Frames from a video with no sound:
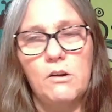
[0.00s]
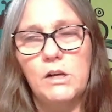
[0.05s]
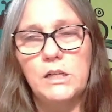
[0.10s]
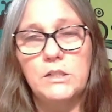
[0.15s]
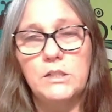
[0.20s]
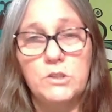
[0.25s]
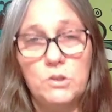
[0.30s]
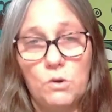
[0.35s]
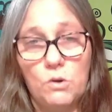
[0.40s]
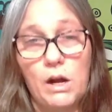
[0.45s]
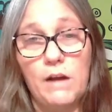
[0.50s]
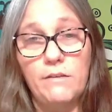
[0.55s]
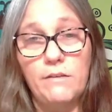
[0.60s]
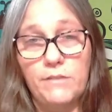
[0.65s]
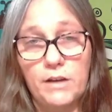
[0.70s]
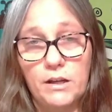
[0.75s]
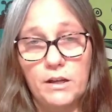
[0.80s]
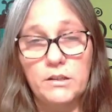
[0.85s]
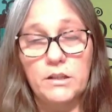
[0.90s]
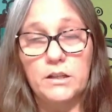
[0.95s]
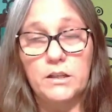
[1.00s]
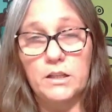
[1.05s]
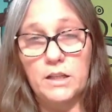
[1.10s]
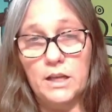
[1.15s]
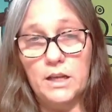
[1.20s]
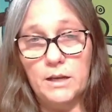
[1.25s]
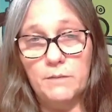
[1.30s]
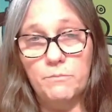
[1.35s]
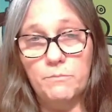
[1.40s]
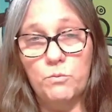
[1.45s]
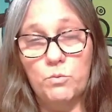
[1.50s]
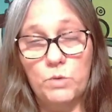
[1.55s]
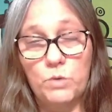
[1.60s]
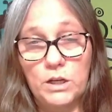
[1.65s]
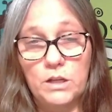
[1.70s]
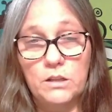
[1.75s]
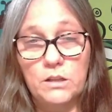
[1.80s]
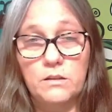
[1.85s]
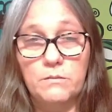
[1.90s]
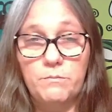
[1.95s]
And so I filed a claim
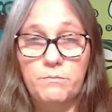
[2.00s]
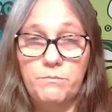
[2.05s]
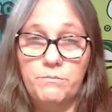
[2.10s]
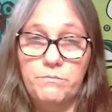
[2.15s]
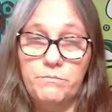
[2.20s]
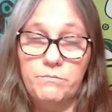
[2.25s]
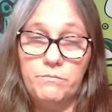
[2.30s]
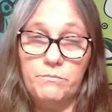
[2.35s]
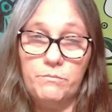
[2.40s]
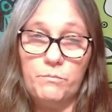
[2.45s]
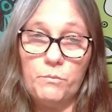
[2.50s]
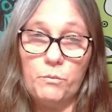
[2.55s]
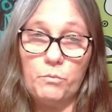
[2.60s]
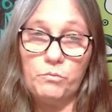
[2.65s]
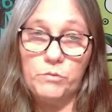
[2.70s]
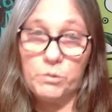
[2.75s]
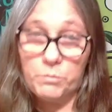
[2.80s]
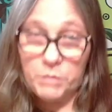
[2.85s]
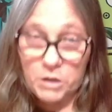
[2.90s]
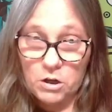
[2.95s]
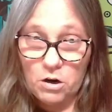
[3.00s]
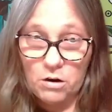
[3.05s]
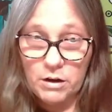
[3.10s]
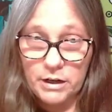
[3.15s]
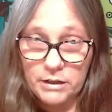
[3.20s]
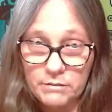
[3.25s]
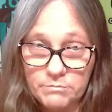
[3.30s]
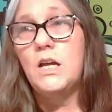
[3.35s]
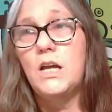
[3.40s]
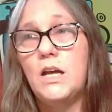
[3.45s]
with Mecari.